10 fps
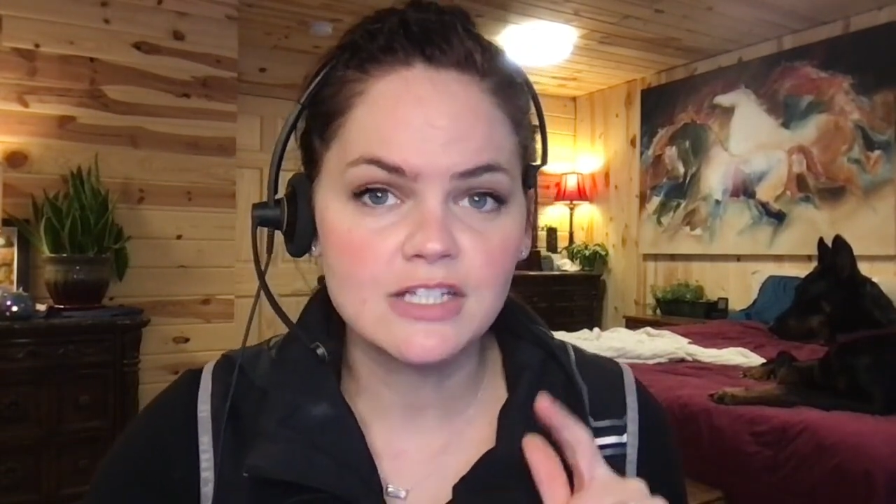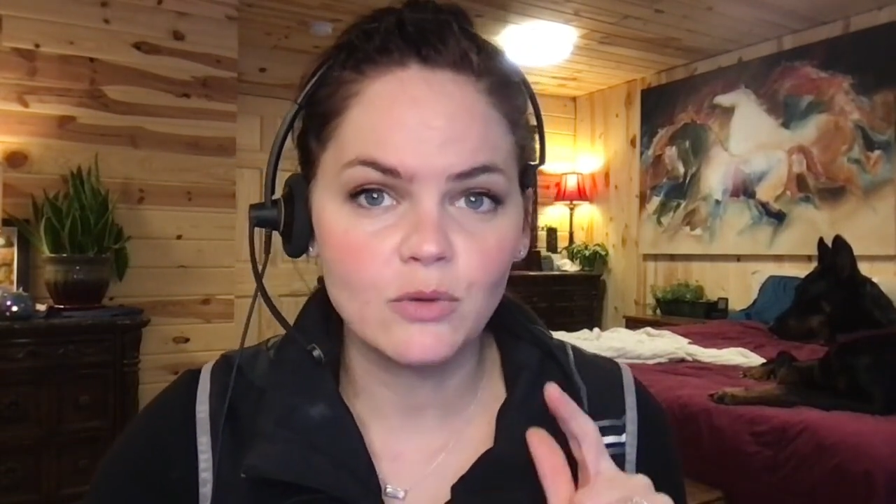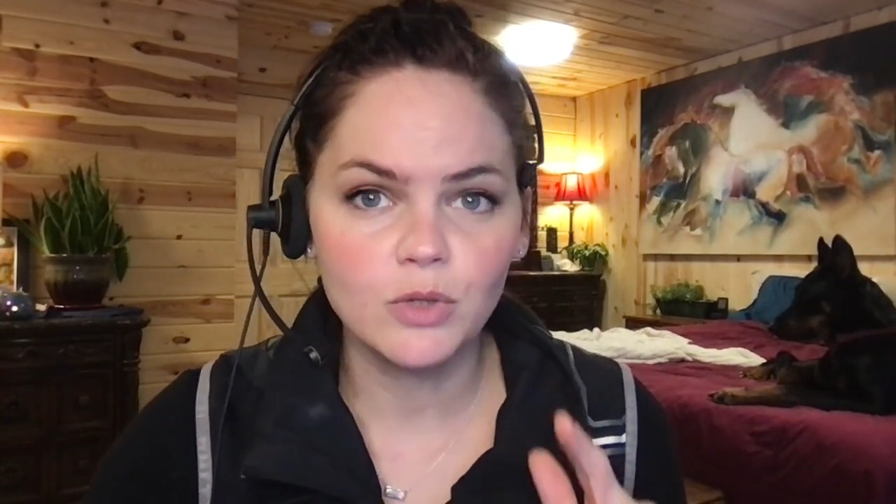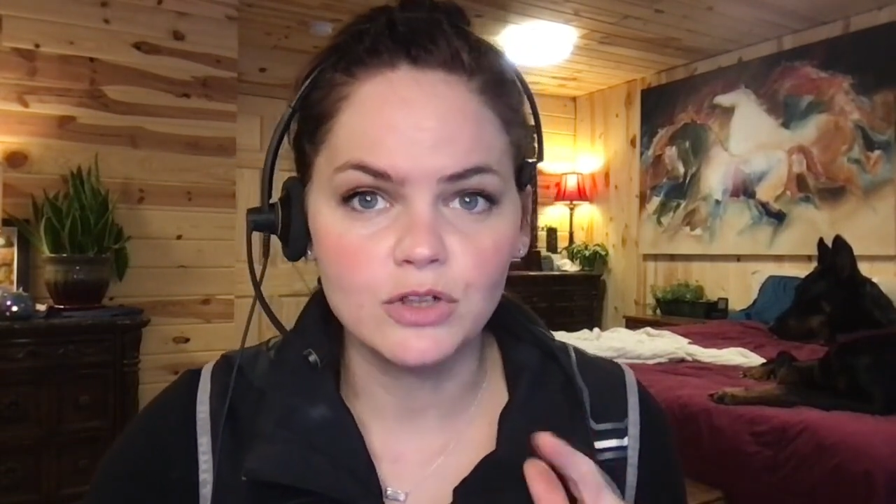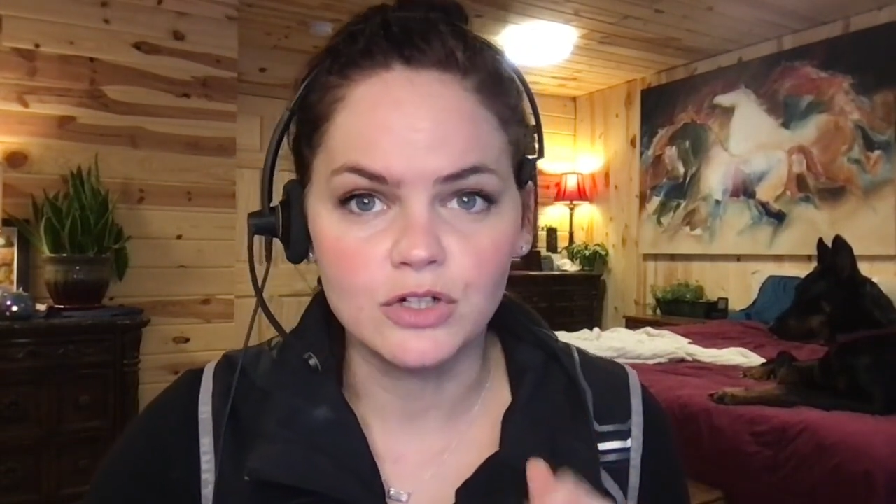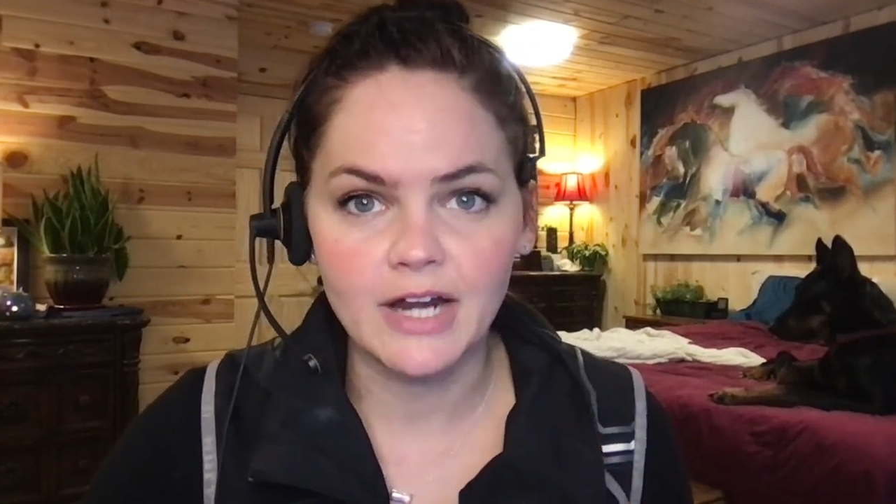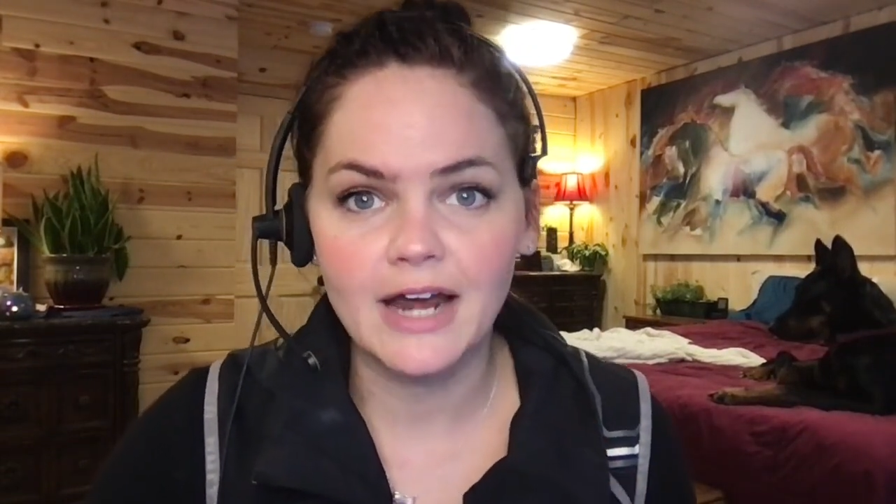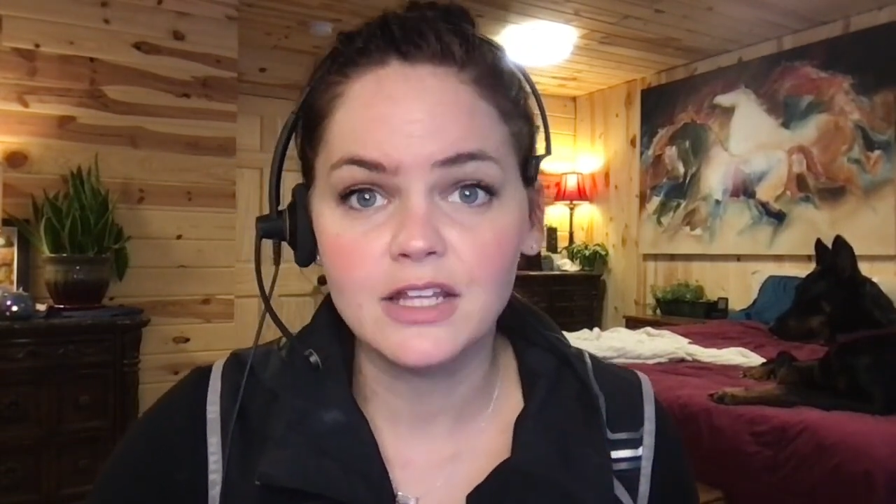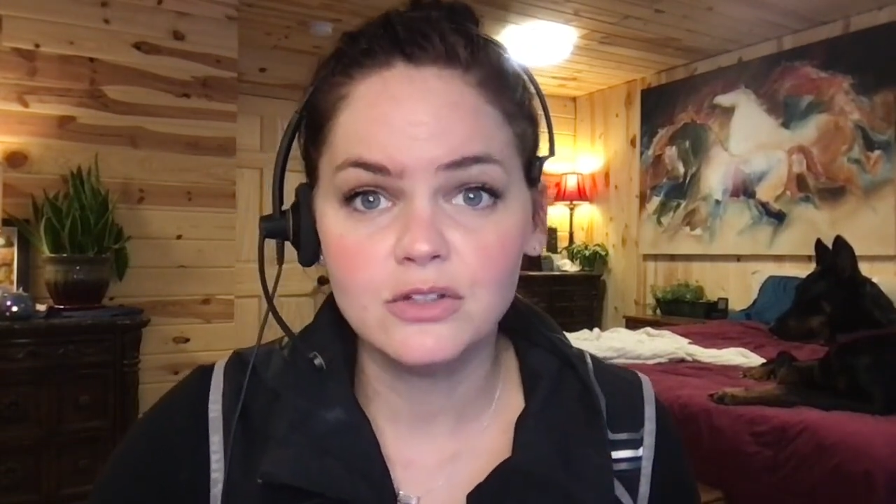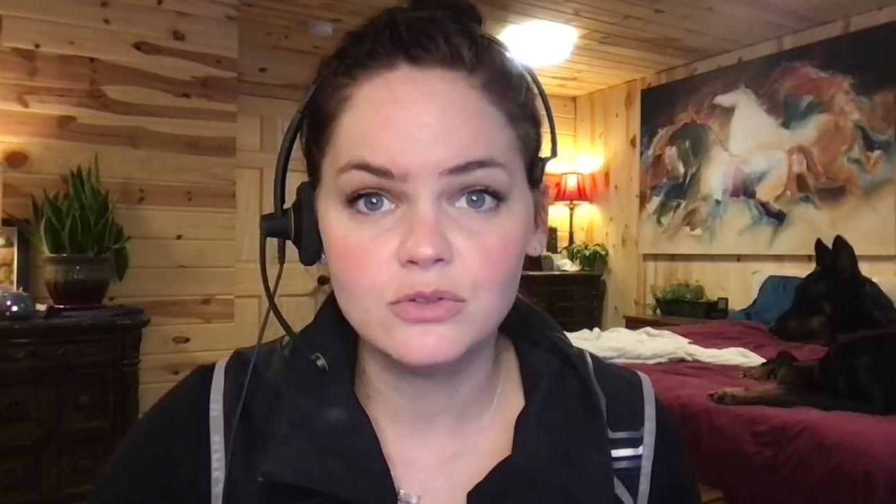and we learn how
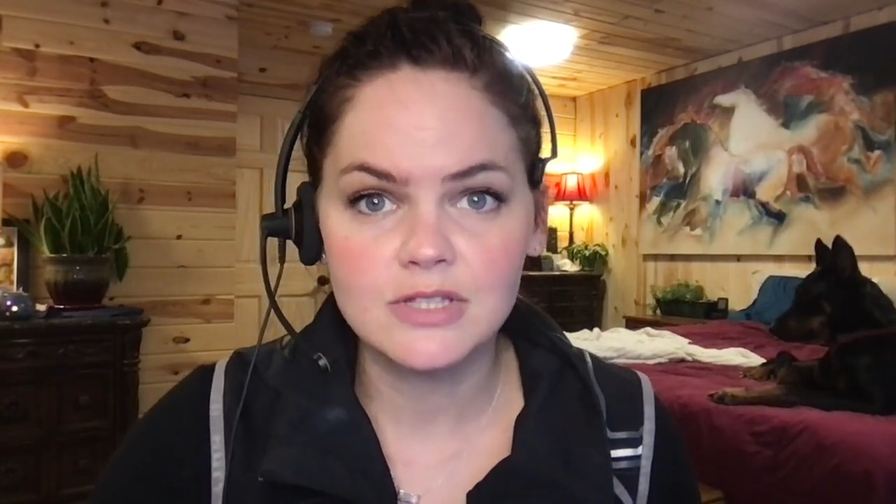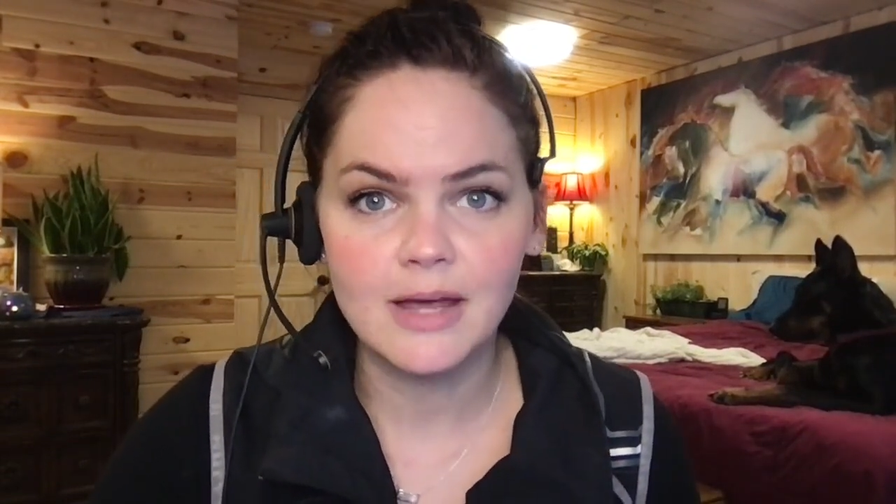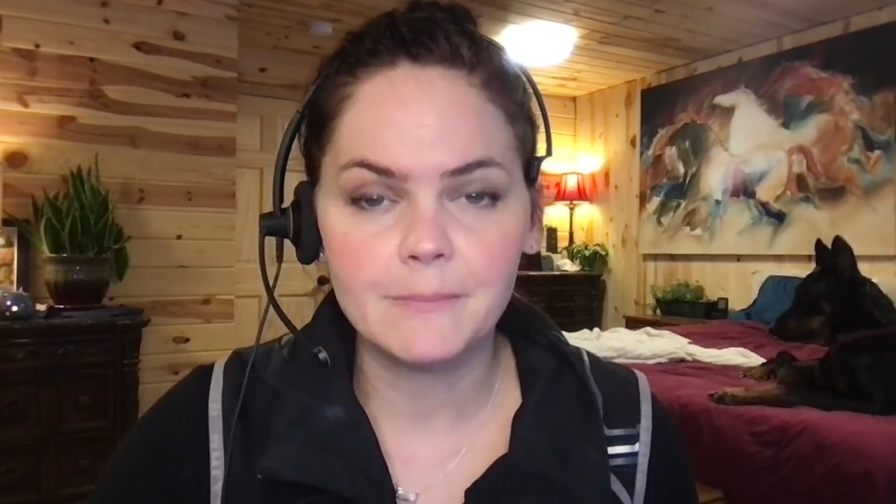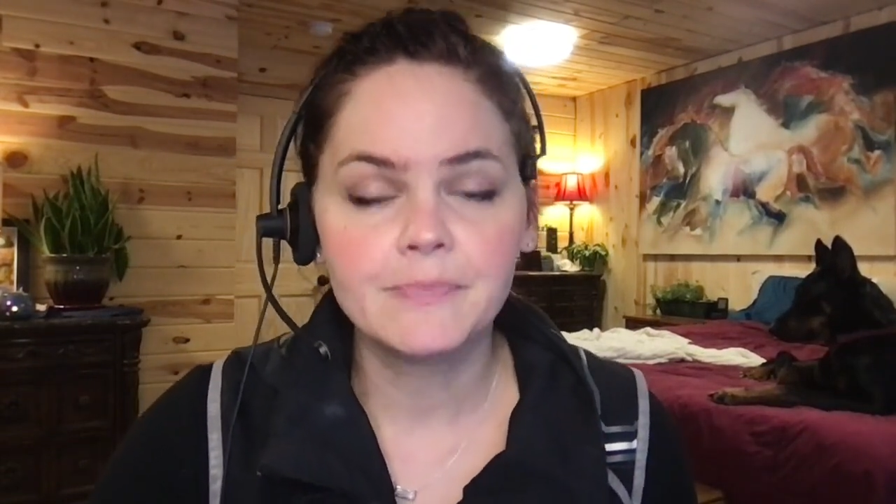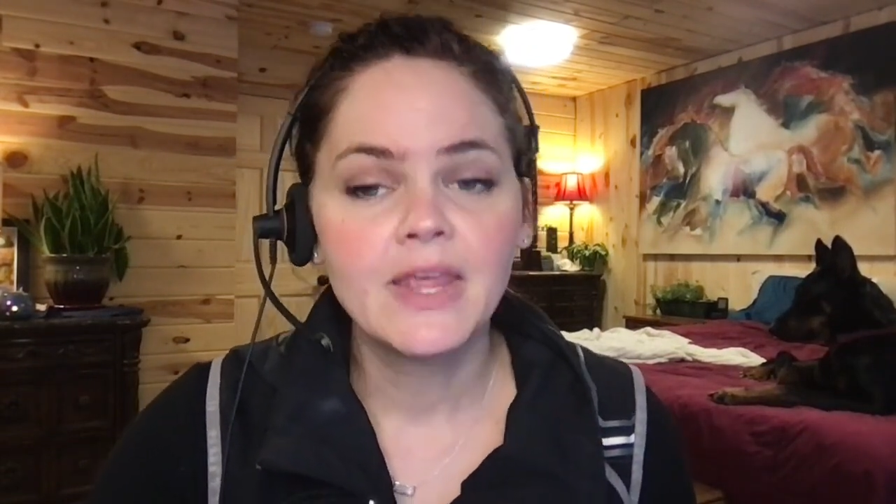to use them.